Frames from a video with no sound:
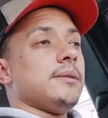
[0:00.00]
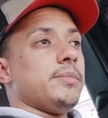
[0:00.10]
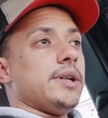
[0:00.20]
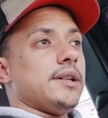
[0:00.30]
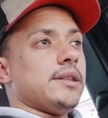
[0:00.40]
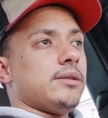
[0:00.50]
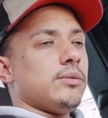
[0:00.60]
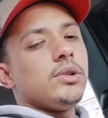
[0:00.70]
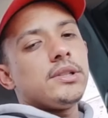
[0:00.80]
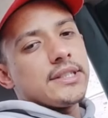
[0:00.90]
but
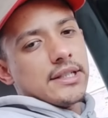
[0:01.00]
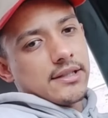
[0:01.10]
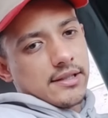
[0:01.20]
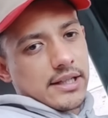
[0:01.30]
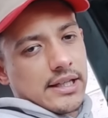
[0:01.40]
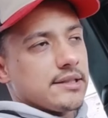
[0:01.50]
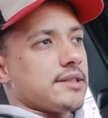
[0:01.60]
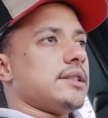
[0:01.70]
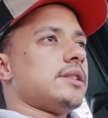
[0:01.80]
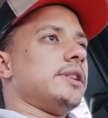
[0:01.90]
we'll see as
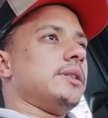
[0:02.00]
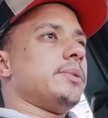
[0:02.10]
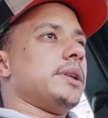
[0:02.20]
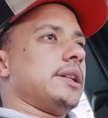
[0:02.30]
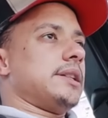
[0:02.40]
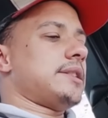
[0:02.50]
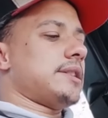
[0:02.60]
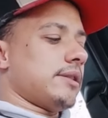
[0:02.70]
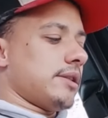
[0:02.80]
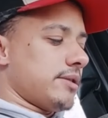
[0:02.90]
this video progresses
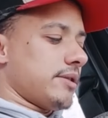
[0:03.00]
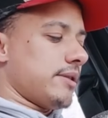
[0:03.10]
how it goes